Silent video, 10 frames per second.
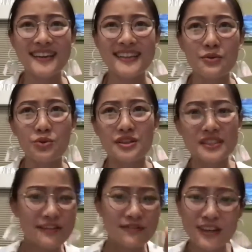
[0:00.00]
they were
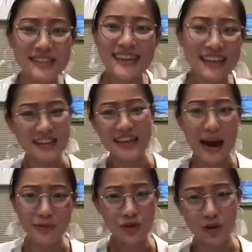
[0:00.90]
different and
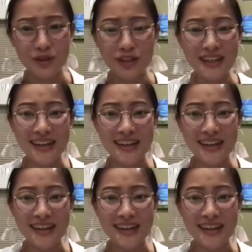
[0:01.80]
abnormal